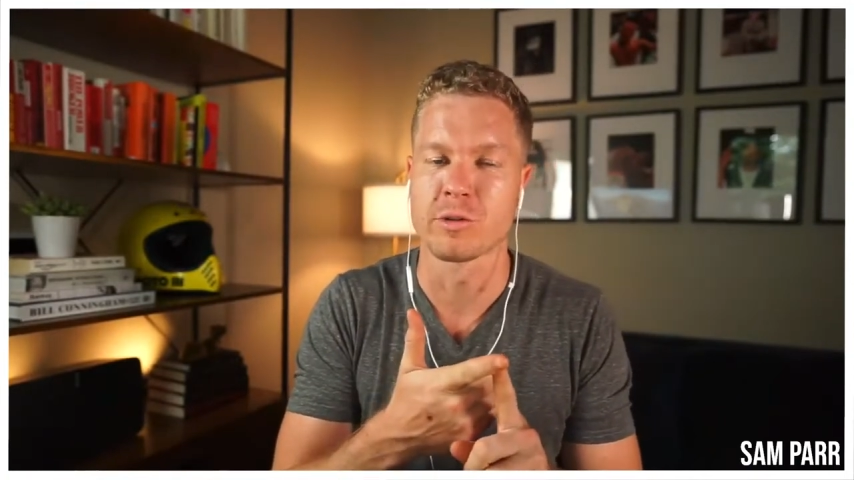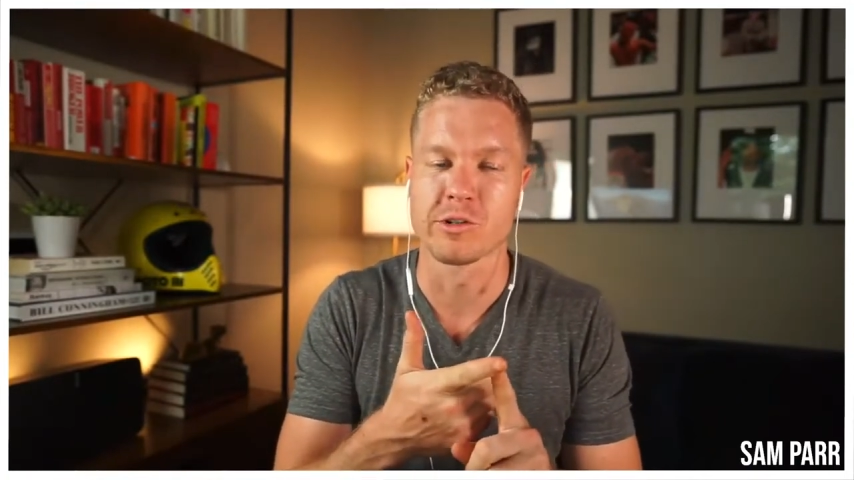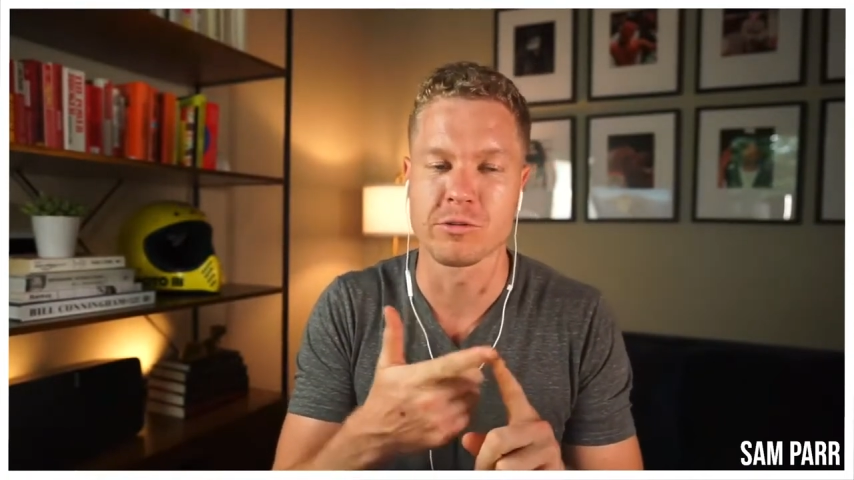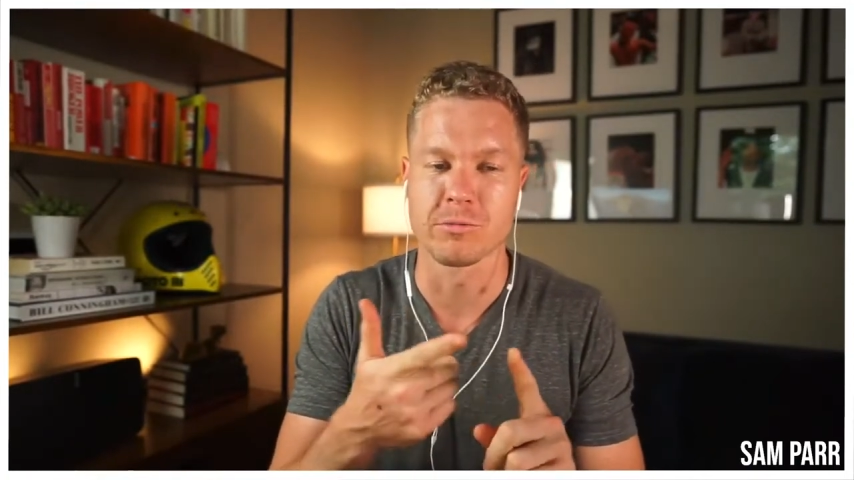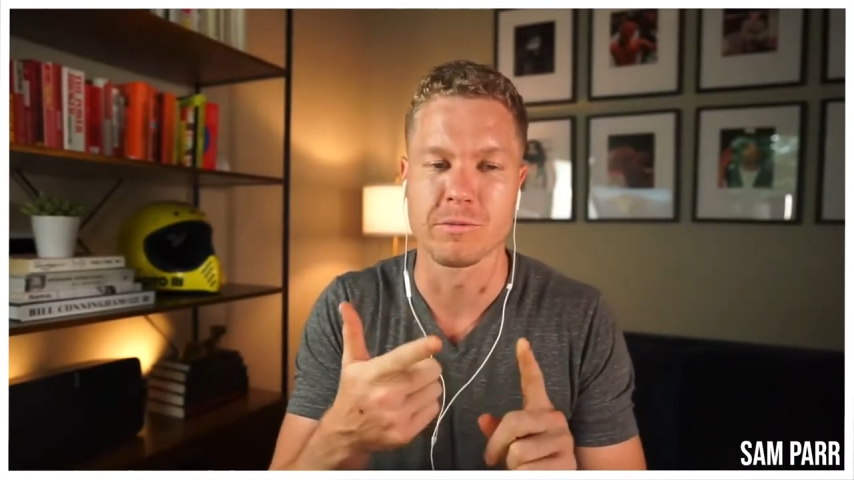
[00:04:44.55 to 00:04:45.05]
We
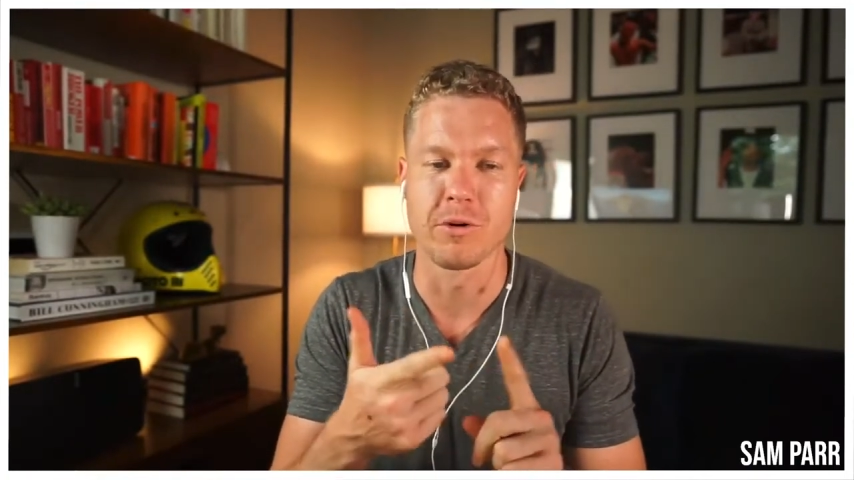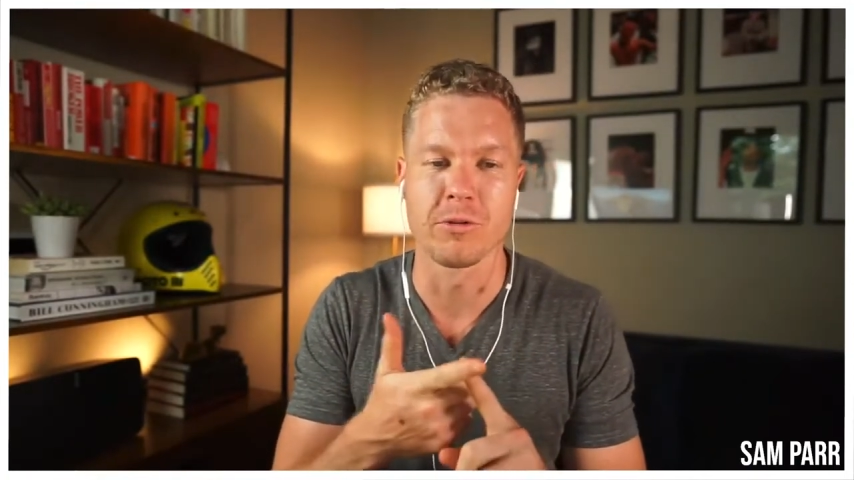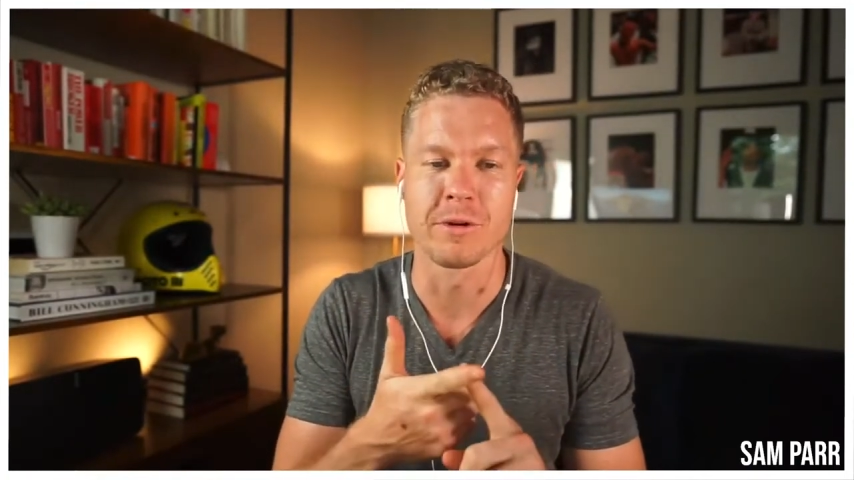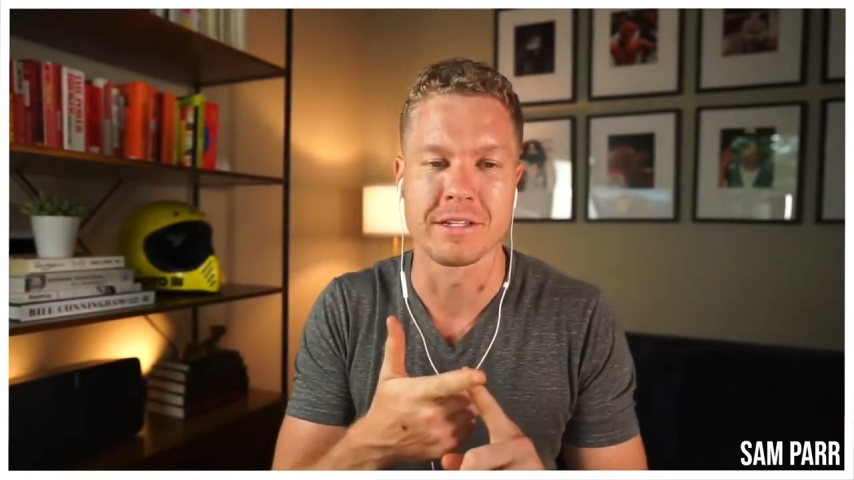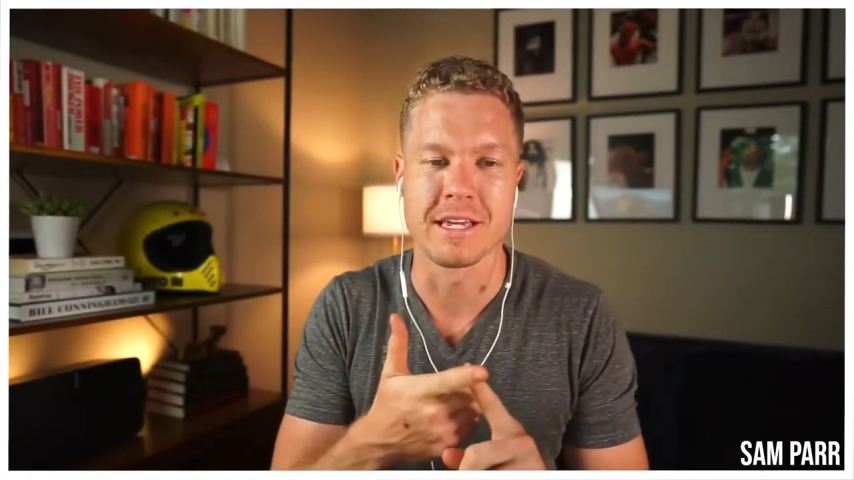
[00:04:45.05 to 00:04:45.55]
just we
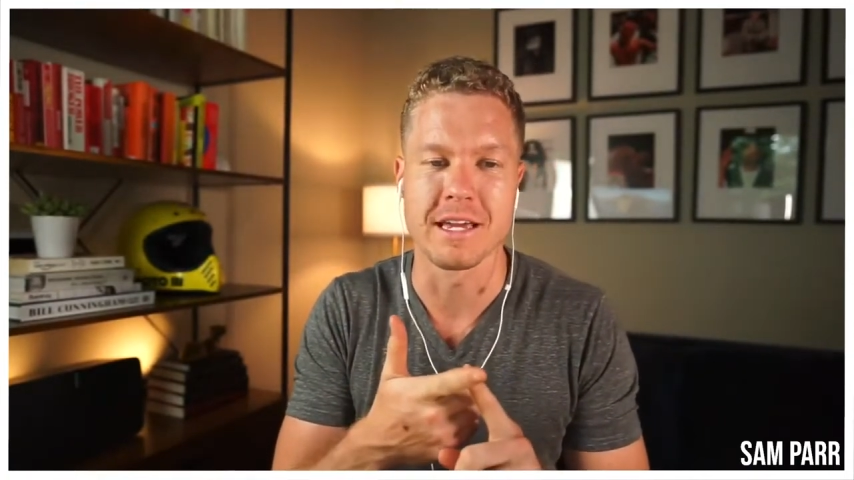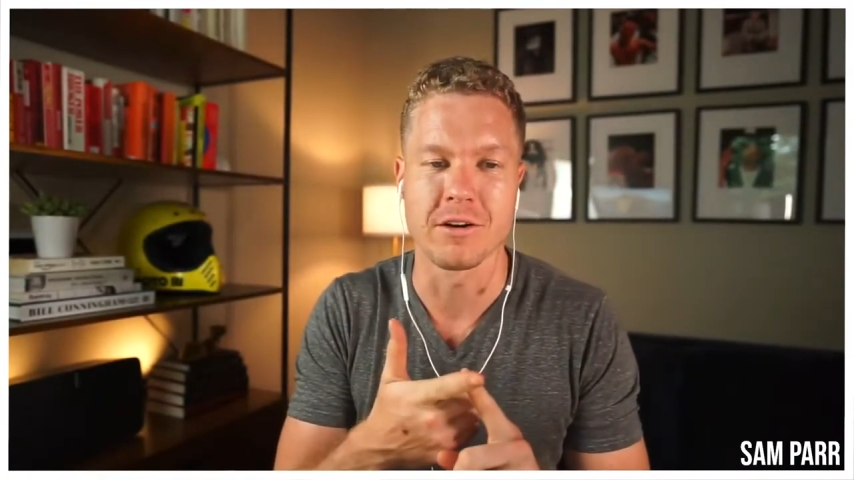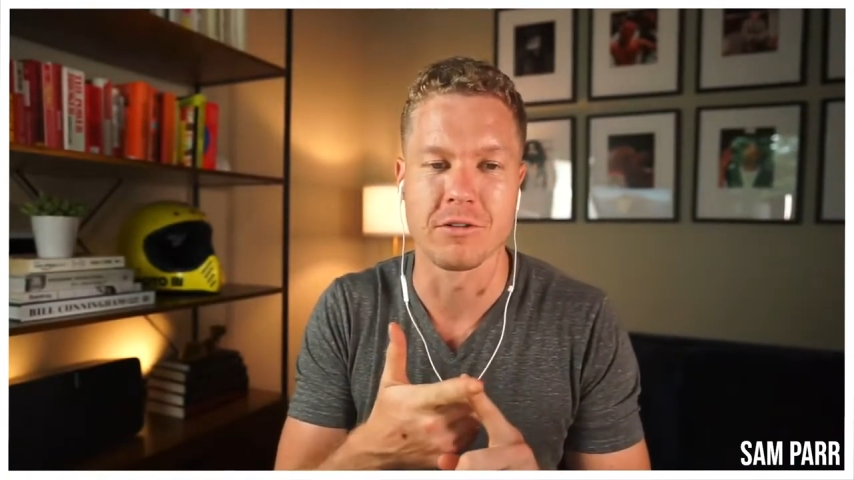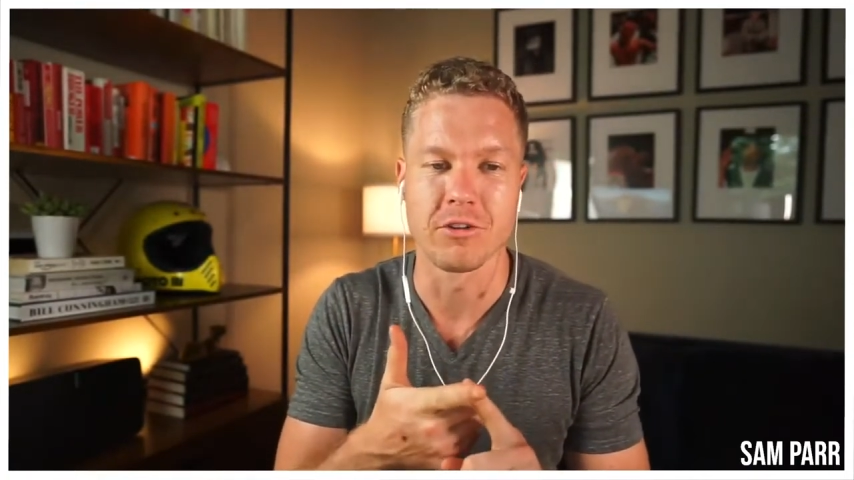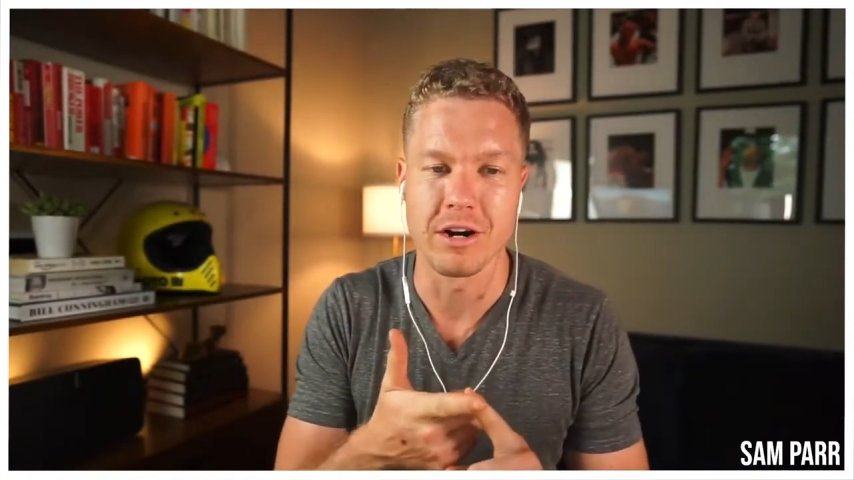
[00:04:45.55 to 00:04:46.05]
both want to take
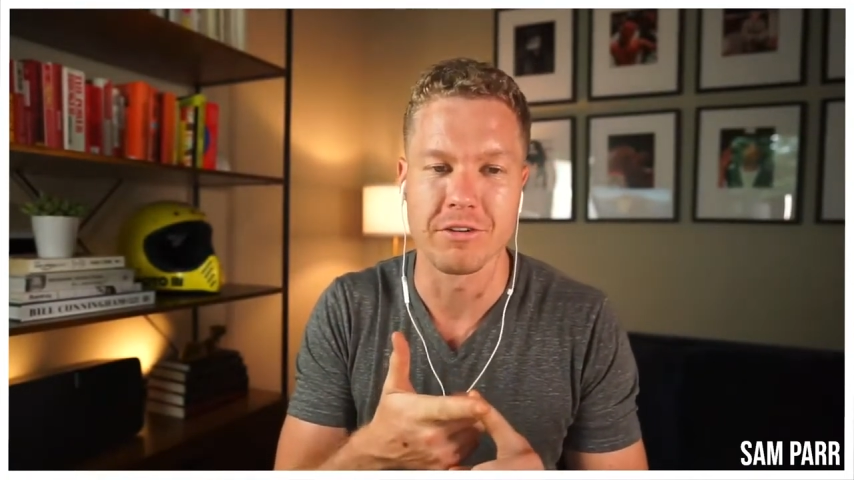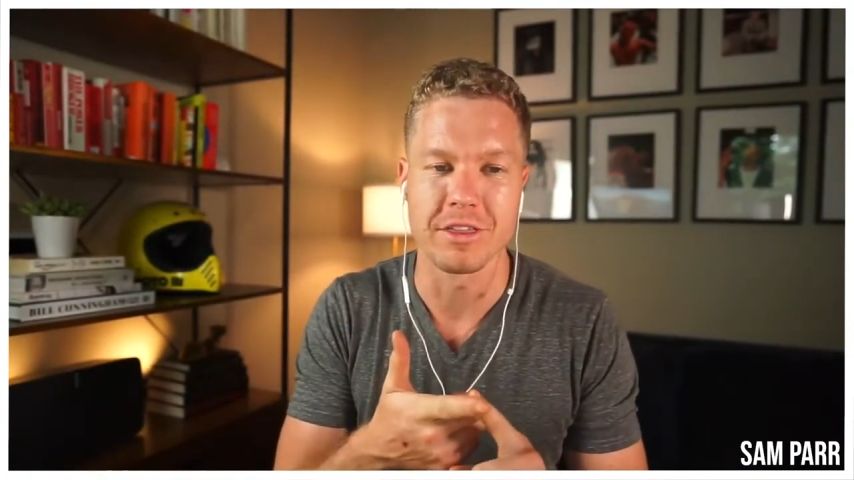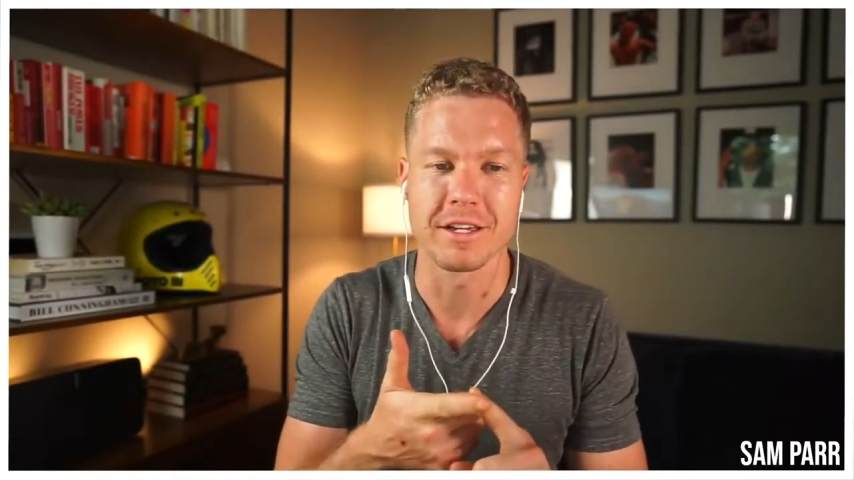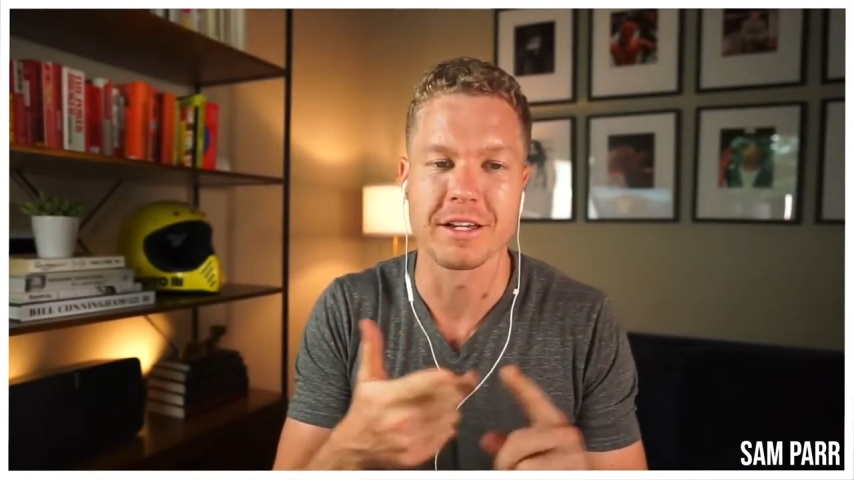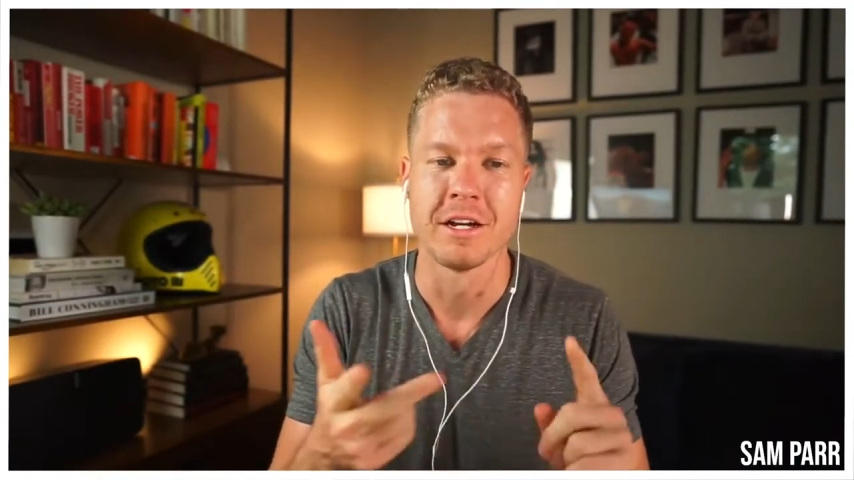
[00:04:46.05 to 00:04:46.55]
over
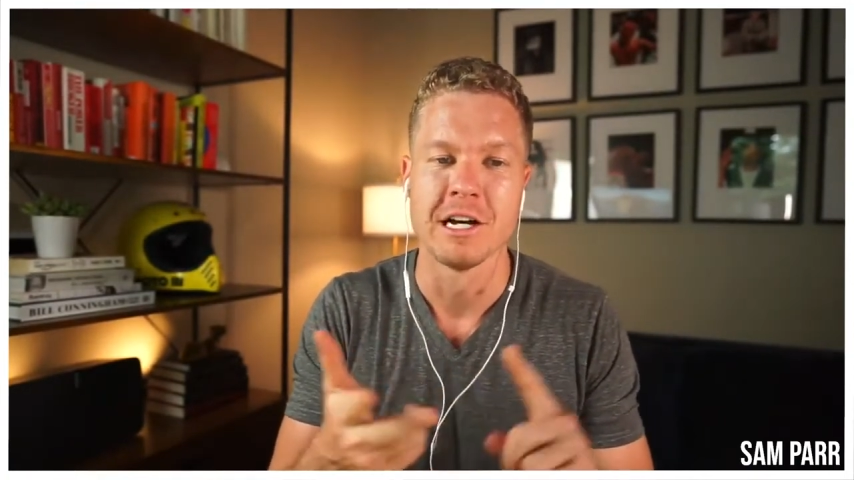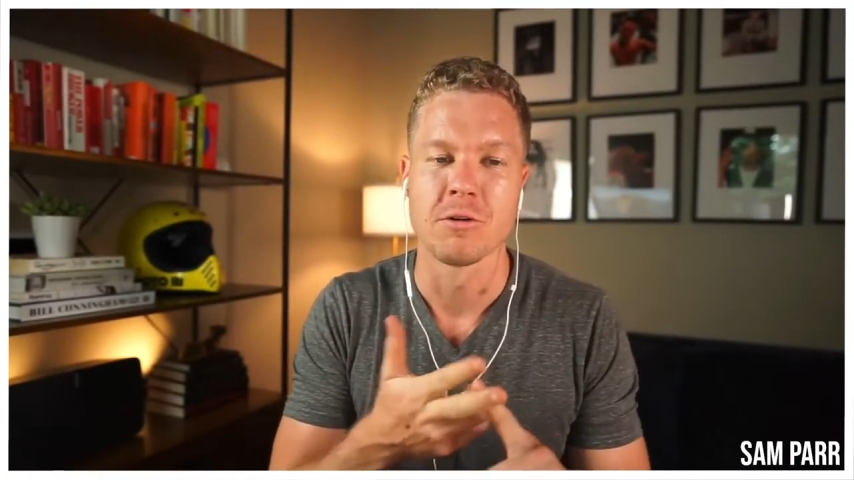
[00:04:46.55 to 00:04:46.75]
everything.